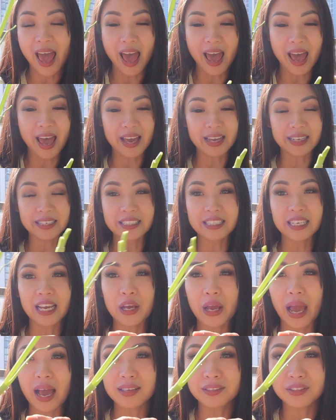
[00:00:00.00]
and
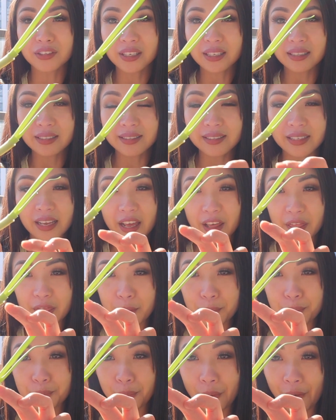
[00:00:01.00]
as you can see
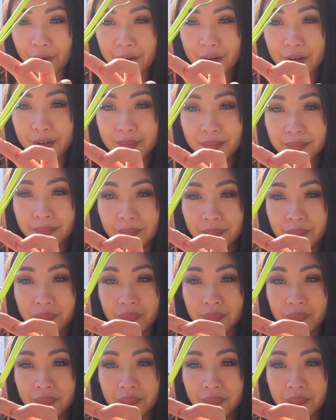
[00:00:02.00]
the bottom